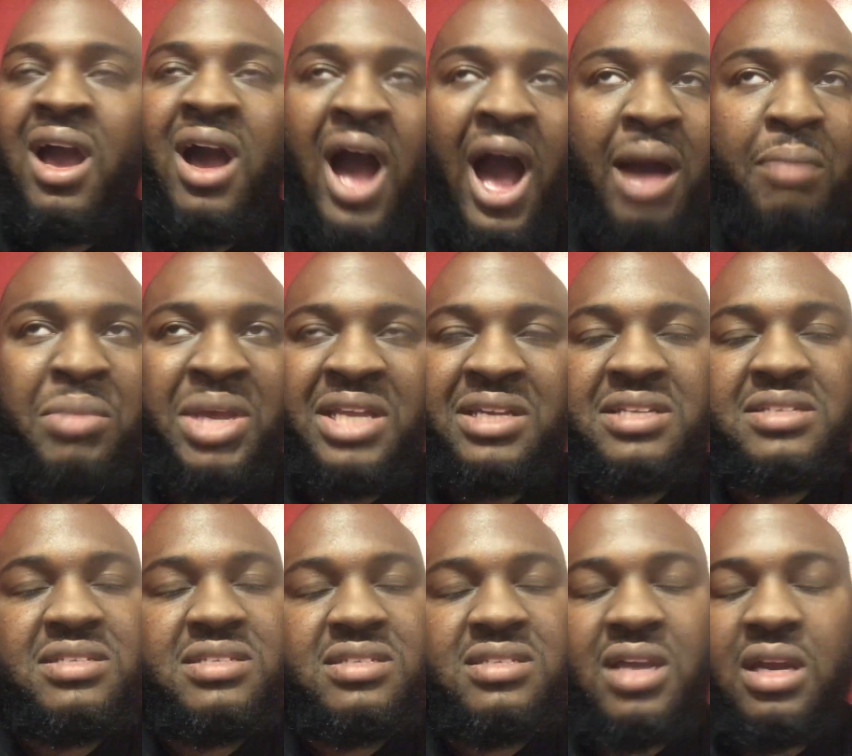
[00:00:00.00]
I mean,
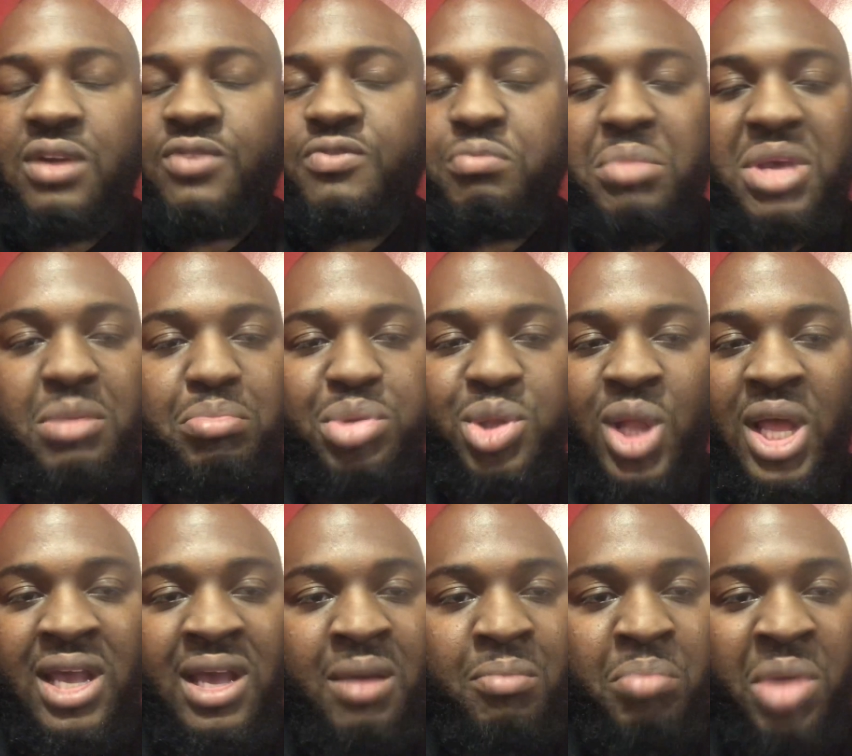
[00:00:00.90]
instead of me
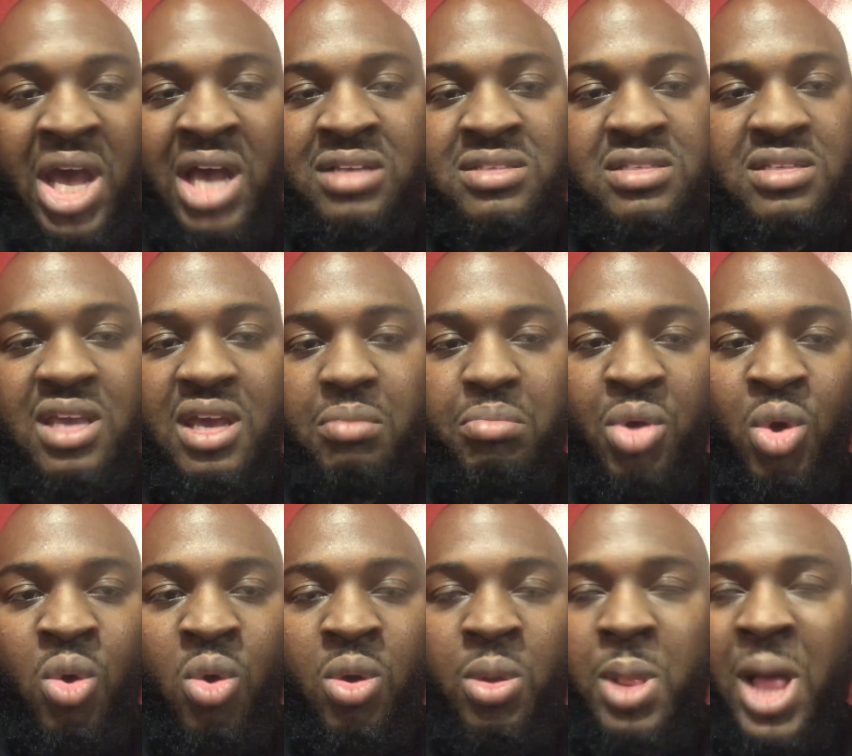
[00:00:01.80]
playing
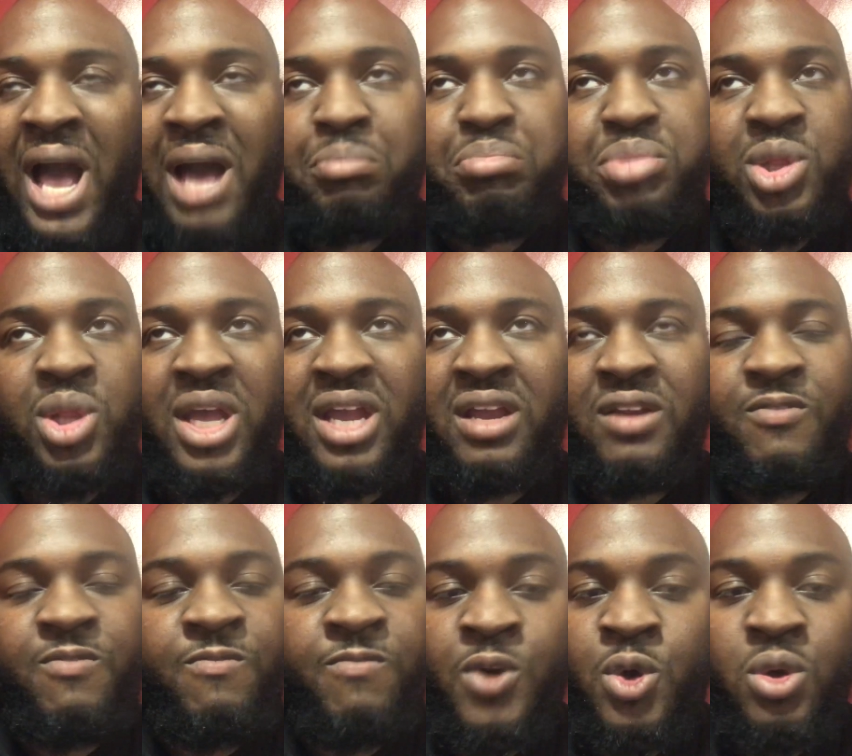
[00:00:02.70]
basketball, I played
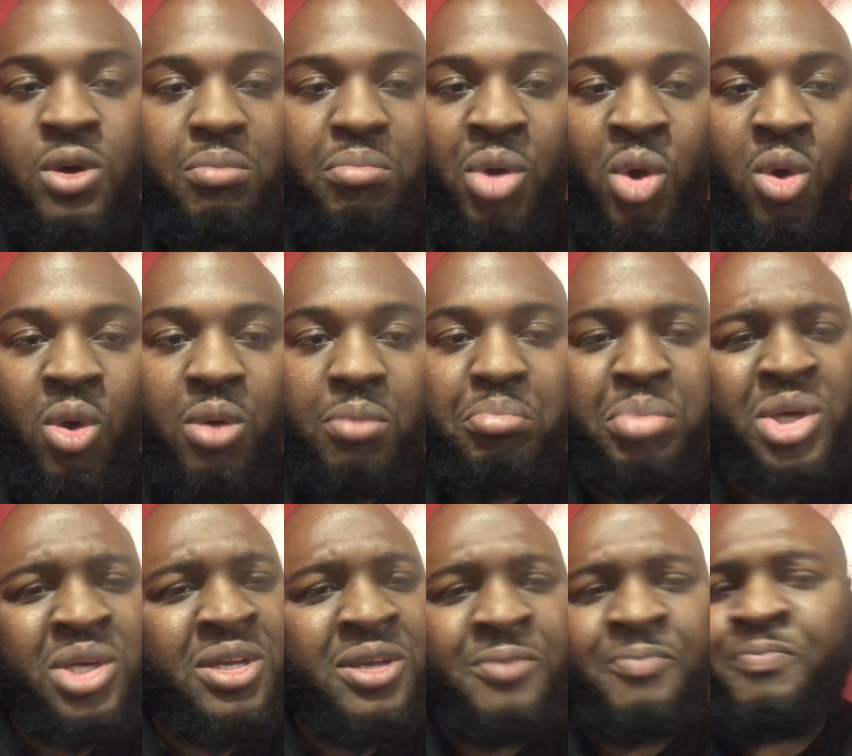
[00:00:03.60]
football.
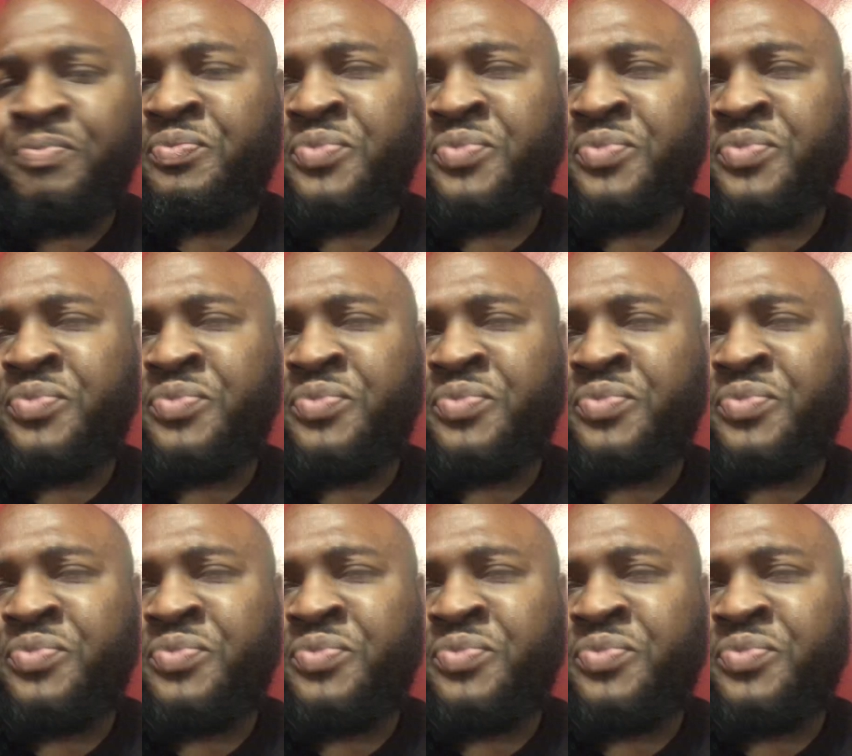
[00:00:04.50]
But